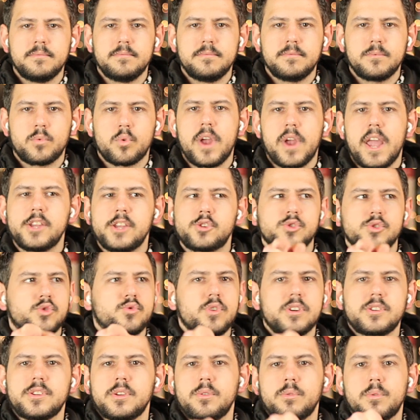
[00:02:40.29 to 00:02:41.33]
We're
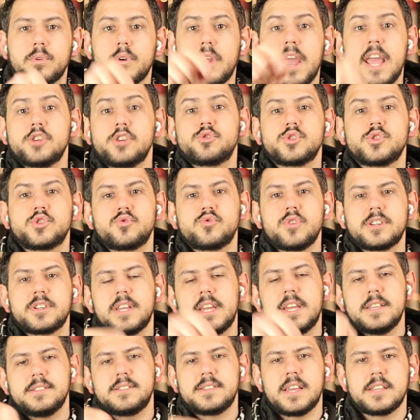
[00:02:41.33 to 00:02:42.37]
age
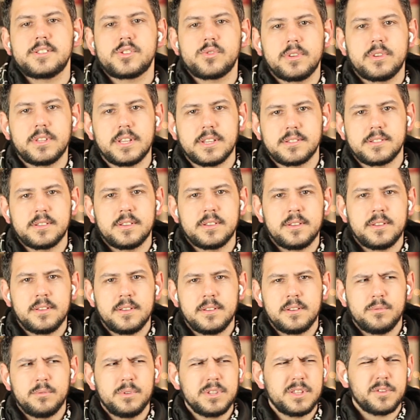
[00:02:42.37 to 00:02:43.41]
restricting and censoring this.
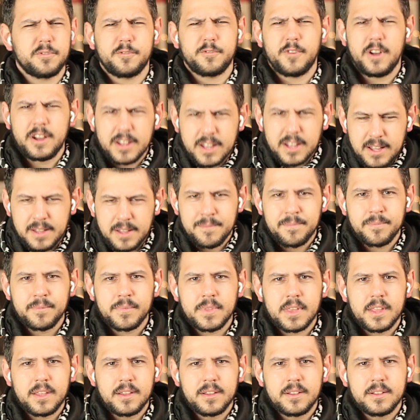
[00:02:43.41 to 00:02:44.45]
What the fuck?
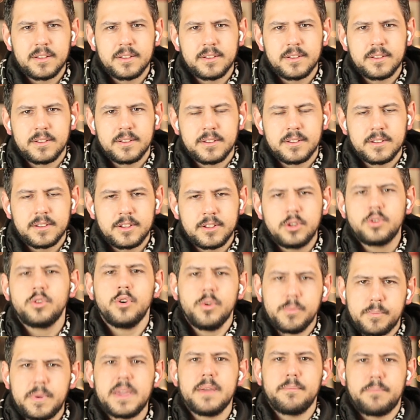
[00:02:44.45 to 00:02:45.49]
No,
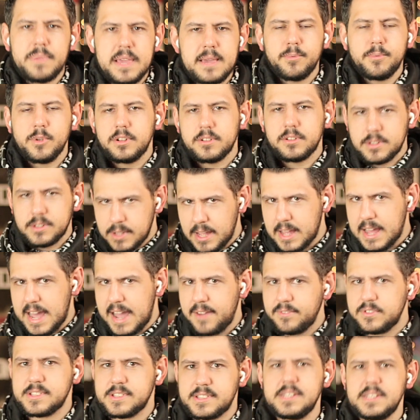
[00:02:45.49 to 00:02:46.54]
people
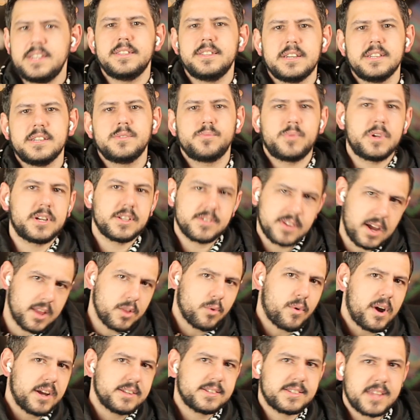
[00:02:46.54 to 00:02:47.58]
have to see this because
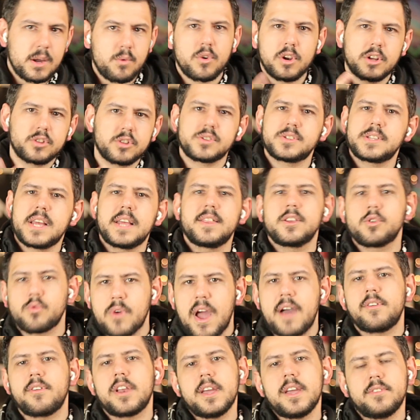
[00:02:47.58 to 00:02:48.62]
otherwise they won't understand the
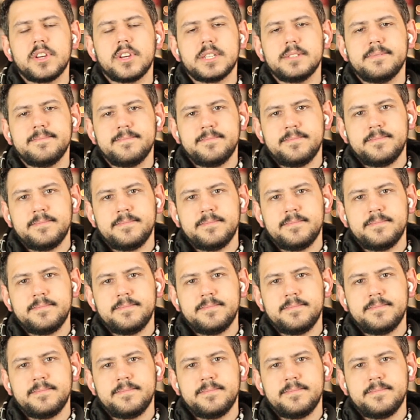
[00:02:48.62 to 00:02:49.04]
gravity of it.